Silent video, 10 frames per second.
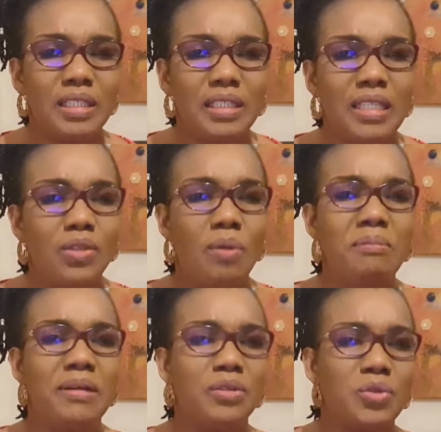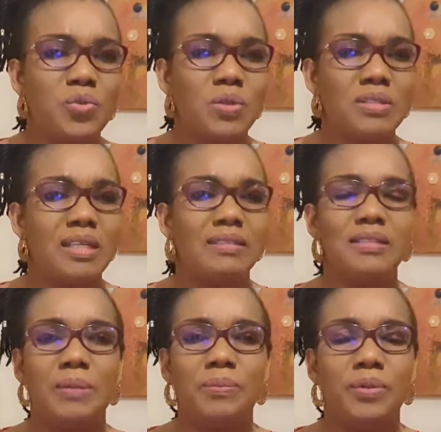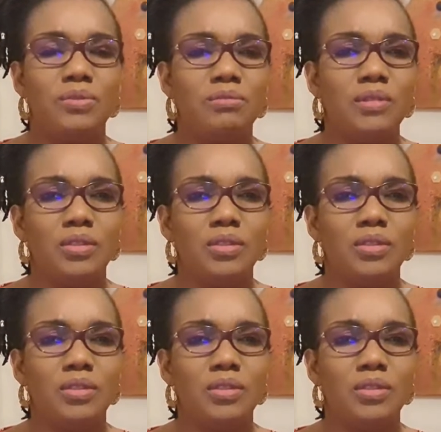And then don't marry those ones that keep on,